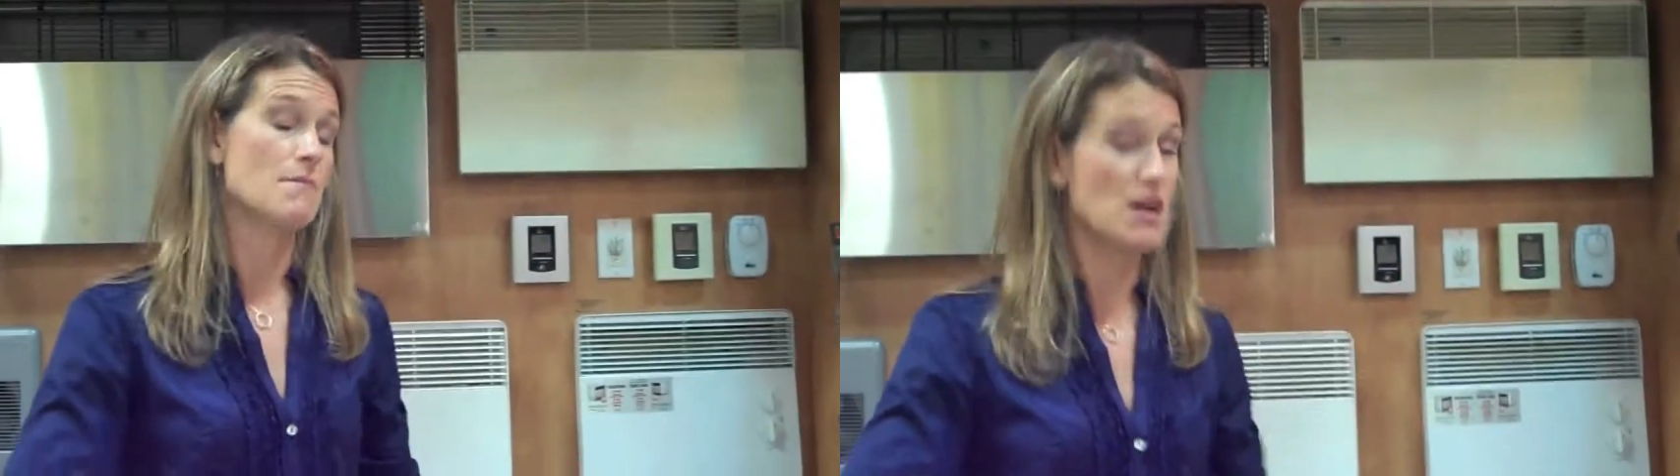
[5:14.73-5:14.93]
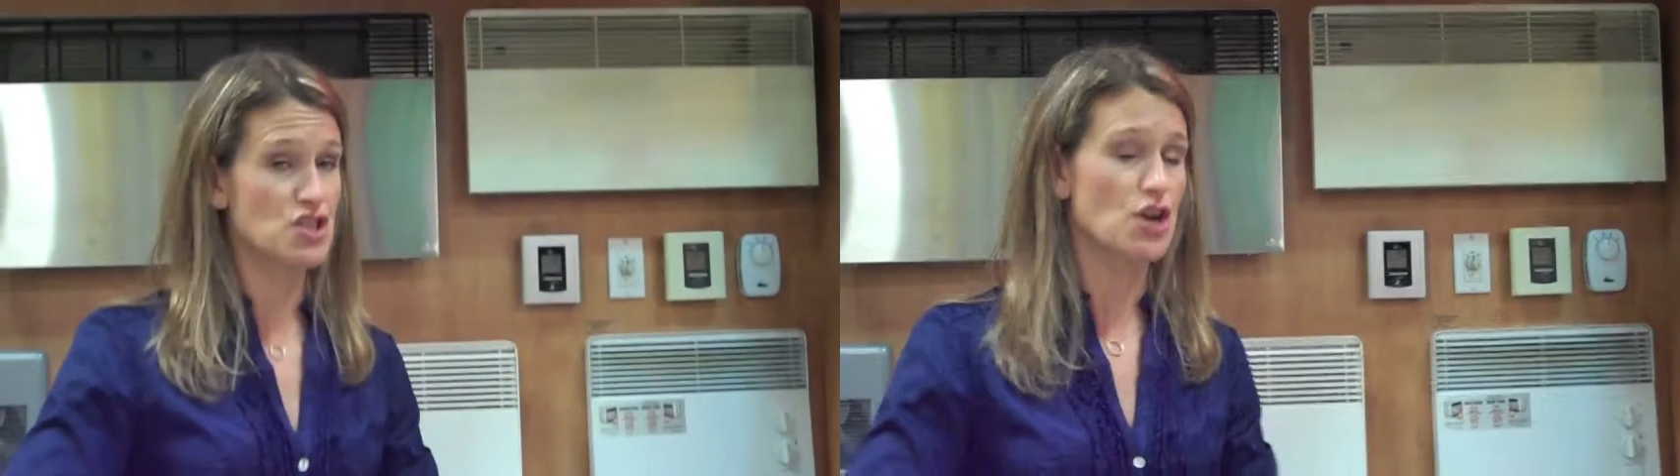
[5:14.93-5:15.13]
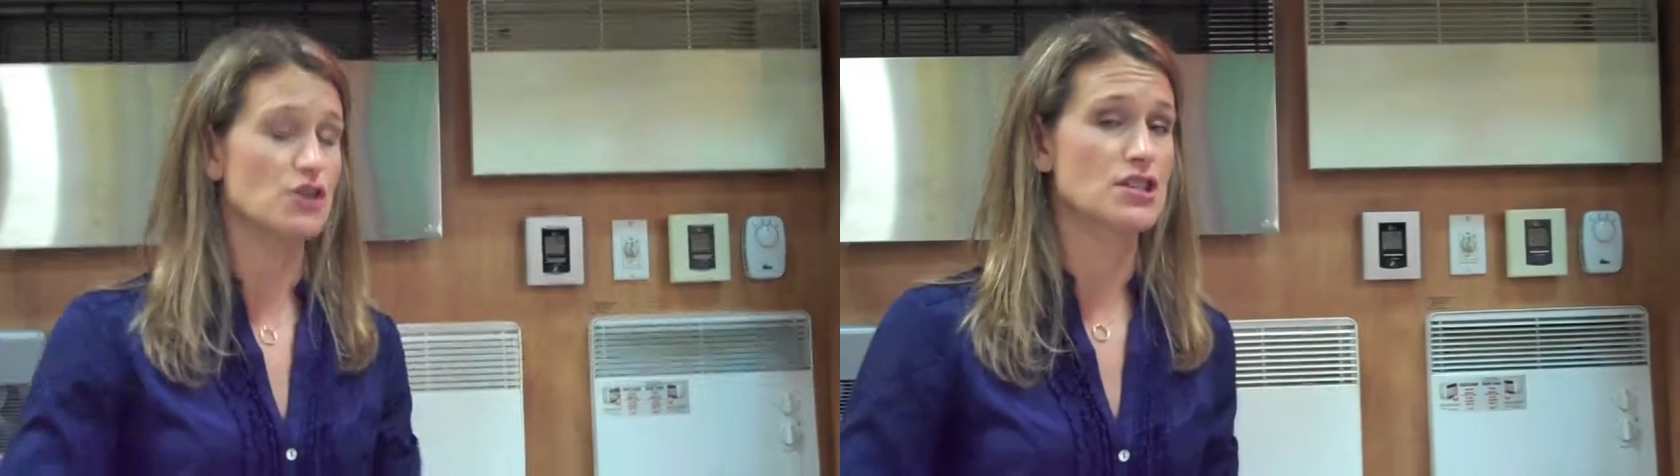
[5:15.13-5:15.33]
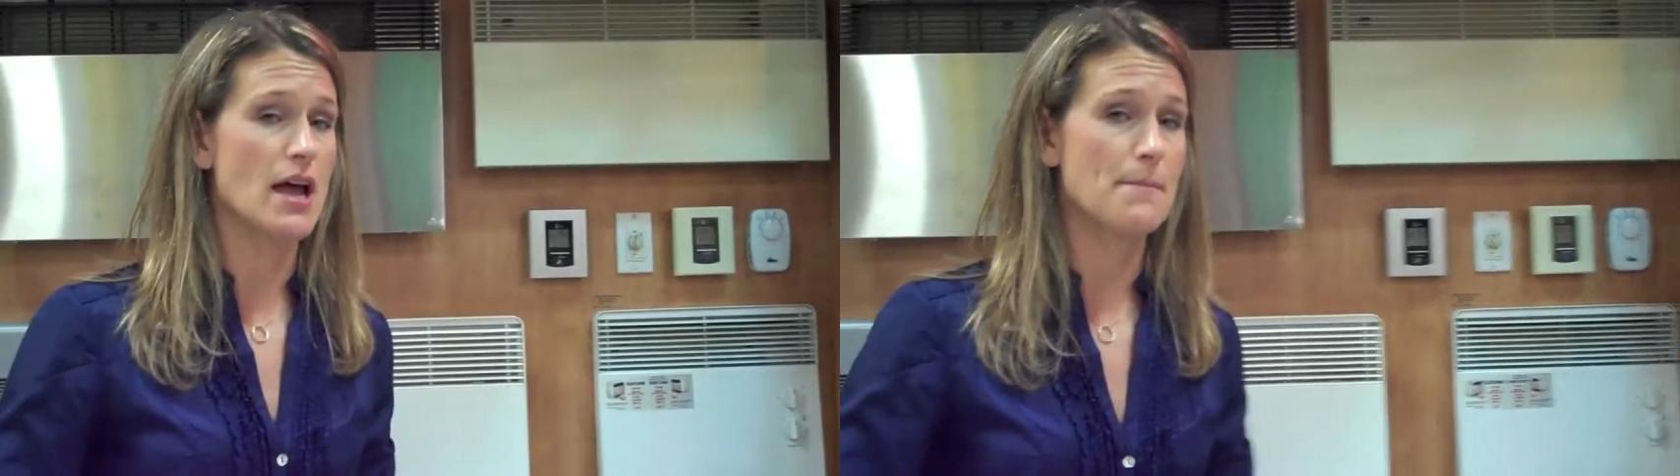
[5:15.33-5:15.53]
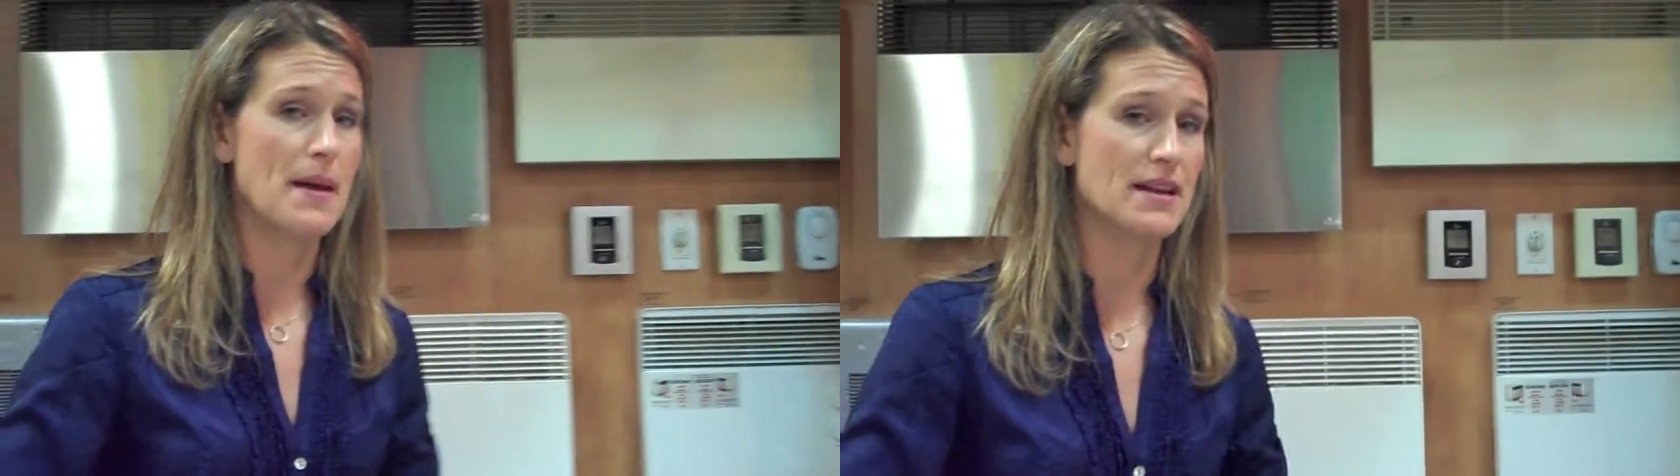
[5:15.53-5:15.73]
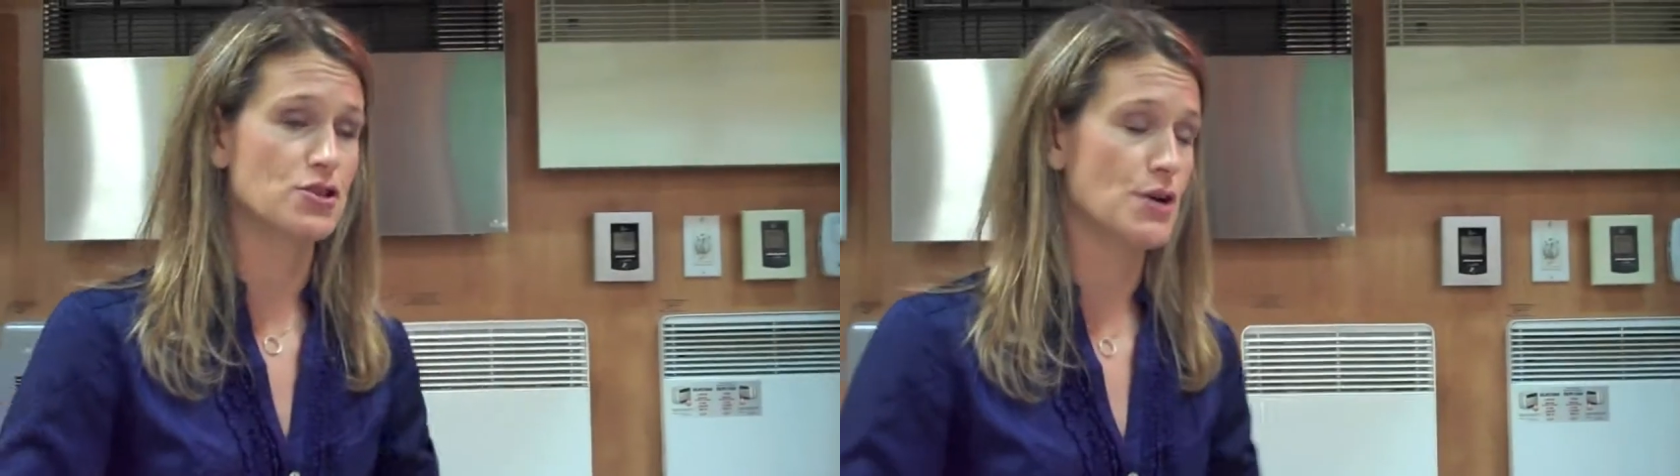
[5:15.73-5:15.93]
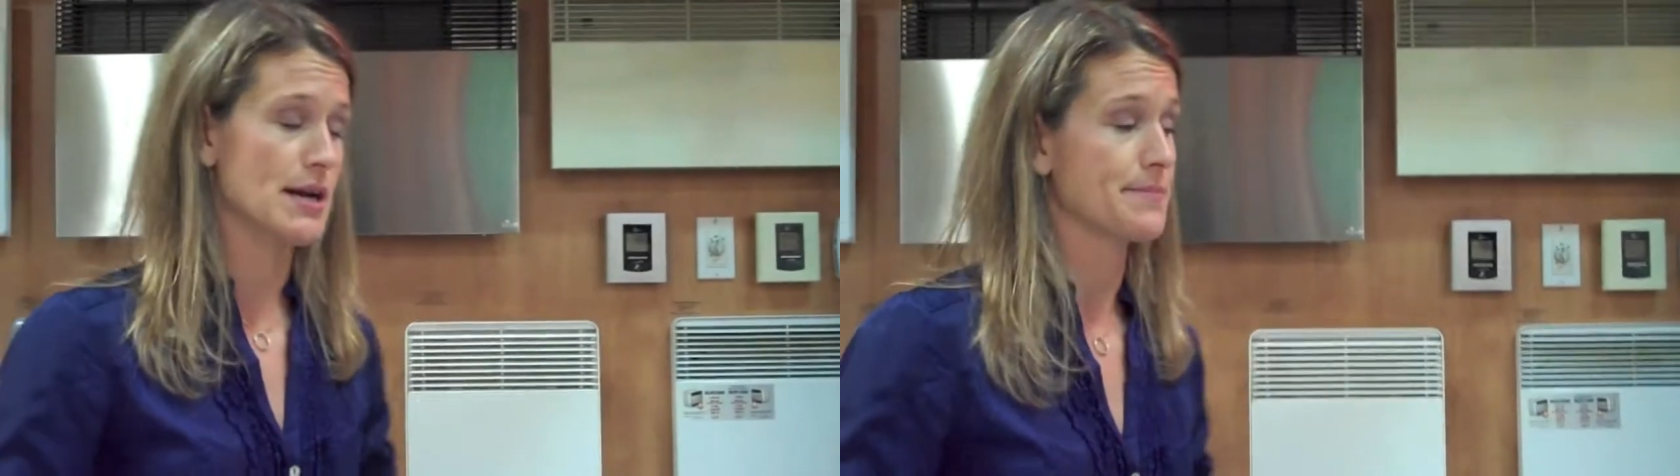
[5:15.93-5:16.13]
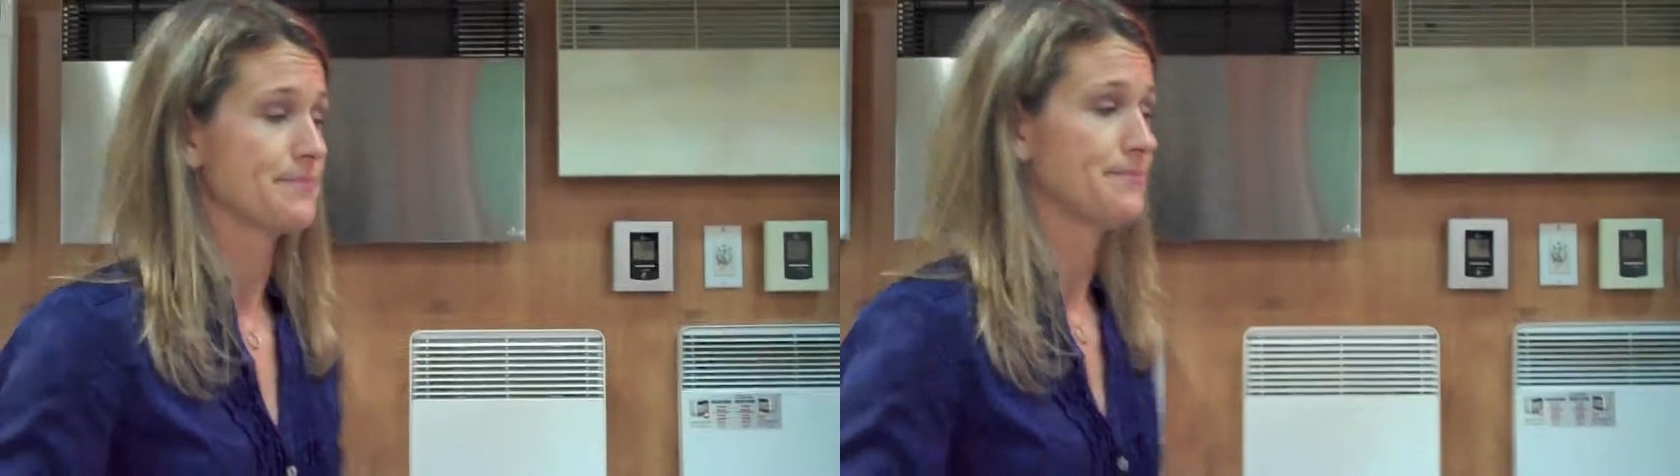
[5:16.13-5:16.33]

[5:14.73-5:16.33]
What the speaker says: much harder time penetrating.